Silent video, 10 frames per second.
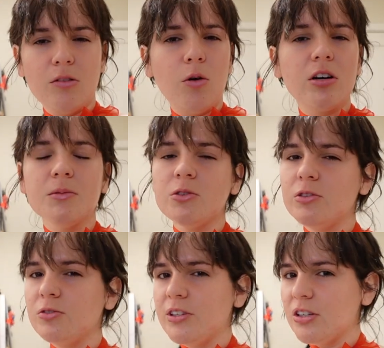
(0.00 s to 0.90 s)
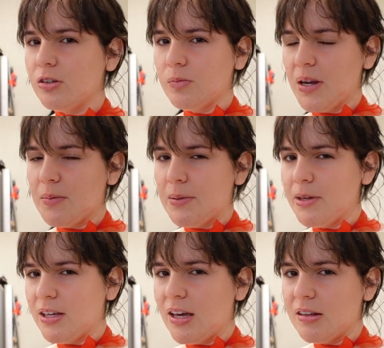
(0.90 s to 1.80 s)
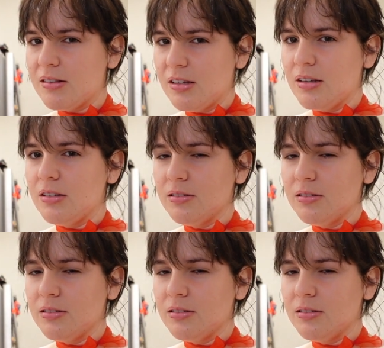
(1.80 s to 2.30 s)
Welcome to a new video made by me, Casey.